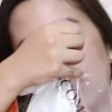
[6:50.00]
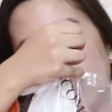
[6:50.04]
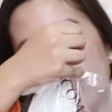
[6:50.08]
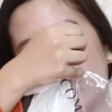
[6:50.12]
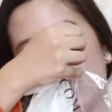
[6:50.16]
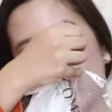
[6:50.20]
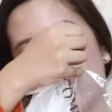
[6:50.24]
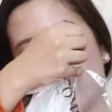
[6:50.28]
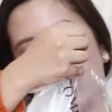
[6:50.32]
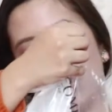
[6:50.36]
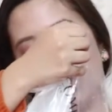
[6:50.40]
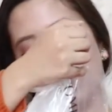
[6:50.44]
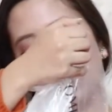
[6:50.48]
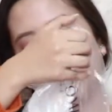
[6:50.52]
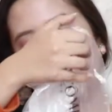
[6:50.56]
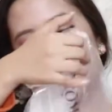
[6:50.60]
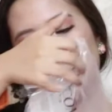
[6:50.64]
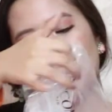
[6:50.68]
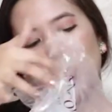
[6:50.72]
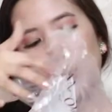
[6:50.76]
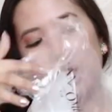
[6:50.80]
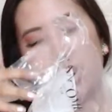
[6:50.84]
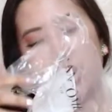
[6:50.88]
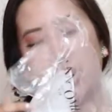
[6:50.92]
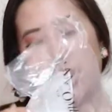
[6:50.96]
There's also
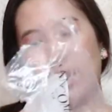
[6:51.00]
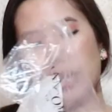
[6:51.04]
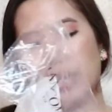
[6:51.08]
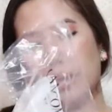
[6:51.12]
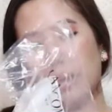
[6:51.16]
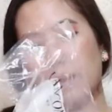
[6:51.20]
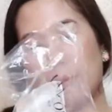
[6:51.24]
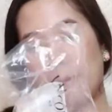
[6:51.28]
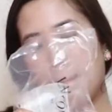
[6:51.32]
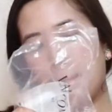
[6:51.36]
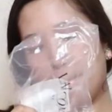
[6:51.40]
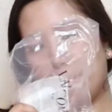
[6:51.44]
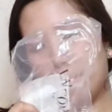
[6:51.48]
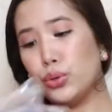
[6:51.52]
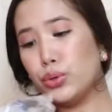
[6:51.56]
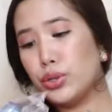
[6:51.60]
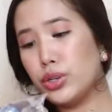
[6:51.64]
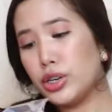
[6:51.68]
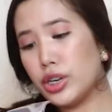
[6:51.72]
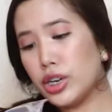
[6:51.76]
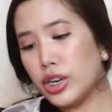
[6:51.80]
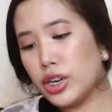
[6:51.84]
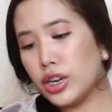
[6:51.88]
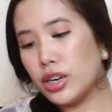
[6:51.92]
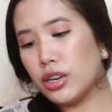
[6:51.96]
like
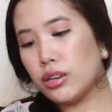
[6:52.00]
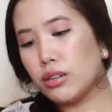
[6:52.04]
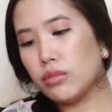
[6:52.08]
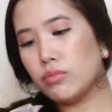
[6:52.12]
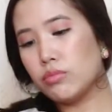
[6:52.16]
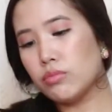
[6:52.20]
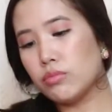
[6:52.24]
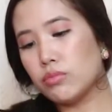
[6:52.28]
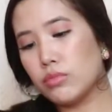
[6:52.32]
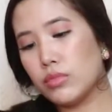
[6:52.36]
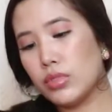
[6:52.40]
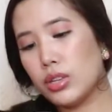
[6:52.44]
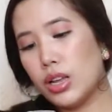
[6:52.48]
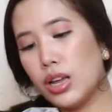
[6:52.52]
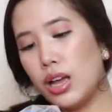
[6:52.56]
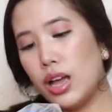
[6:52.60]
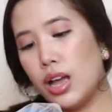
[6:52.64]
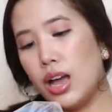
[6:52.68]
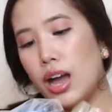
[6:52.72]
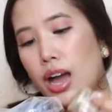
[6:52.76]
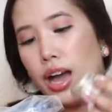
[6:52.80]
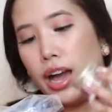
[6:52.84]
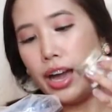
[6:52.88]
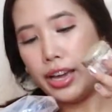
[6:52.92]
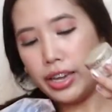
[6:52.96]
toner,
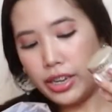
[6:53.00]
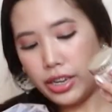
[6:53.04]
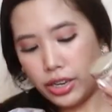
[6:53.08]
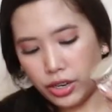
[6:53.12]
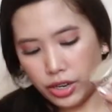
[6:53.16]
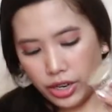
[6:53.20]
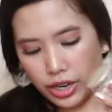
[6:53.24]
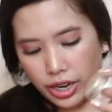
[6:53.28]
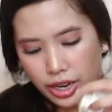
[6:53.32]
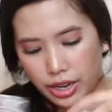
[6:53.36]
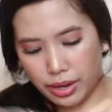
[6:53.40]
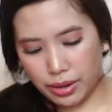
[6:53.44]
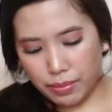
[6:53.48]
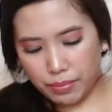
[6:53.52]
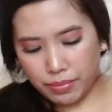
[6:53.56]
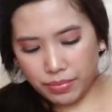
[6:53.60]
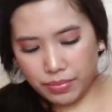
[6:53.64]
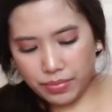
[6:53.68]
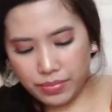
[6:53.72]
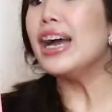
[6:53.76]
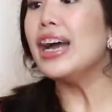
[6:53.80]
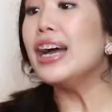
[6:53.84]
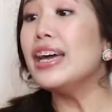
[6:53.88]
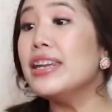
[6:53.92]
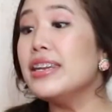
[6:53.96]
eye cream.
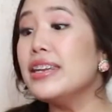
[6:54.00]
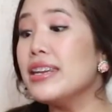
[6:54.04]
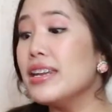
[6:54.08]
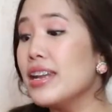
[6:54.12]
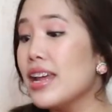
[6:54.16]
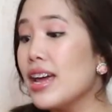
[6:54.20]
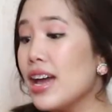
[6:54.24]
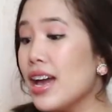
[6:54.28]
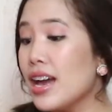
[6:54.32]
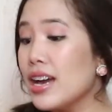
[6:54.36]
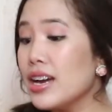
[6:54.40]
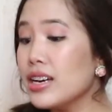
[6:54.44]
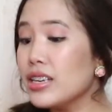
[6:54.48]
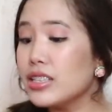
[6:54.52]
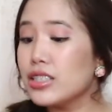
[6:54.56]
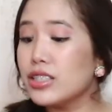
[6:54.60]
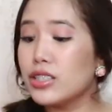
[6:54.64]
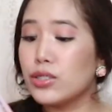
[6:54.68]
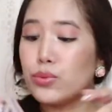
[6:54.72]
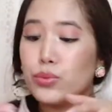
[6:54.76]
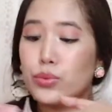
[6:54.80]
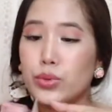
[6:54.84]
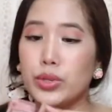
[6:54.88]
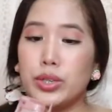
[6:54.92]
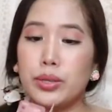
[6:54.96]
And
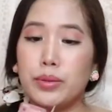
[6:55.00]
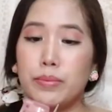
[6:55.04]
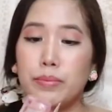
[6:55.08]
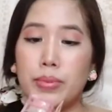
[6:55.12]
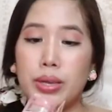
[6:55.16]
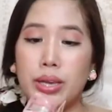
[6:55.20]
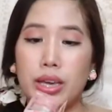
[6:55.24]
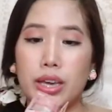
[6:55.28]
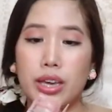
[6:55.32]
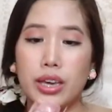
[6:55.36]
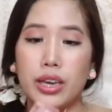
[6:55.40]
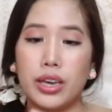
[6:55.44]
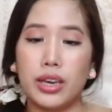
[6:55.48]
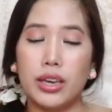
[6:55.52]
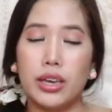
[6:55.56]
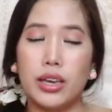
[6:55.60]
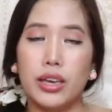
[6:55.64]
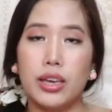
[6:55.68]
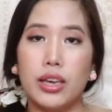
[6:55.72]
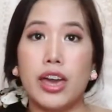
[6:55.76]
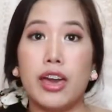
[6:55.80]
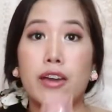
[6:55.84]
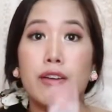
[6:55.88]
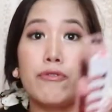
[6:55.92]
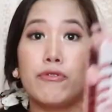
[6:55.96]
next would be
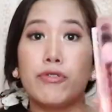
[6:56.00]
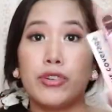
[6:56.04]
a